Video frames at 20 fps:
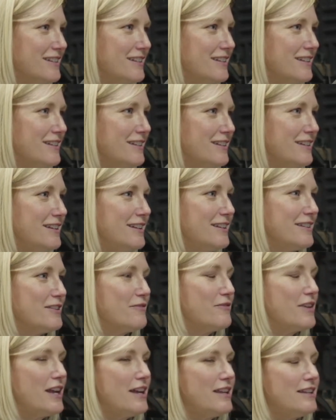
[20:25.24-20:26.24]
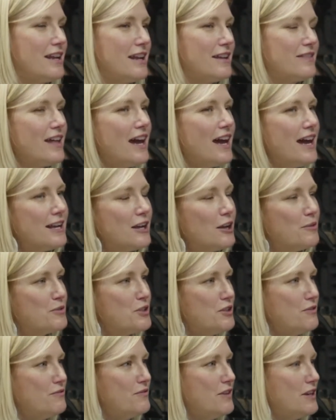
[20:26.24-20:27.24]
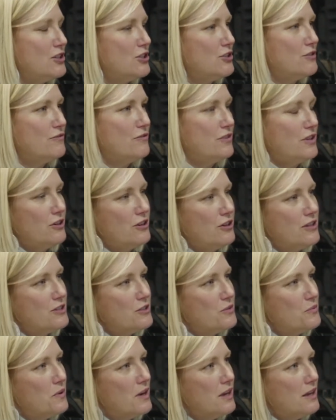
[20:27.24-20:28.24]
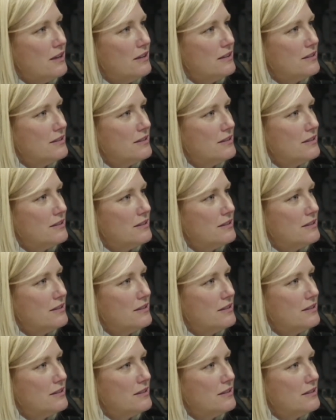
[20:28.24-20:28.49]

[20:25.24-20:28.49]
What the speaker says: And that helps you face your fear as well.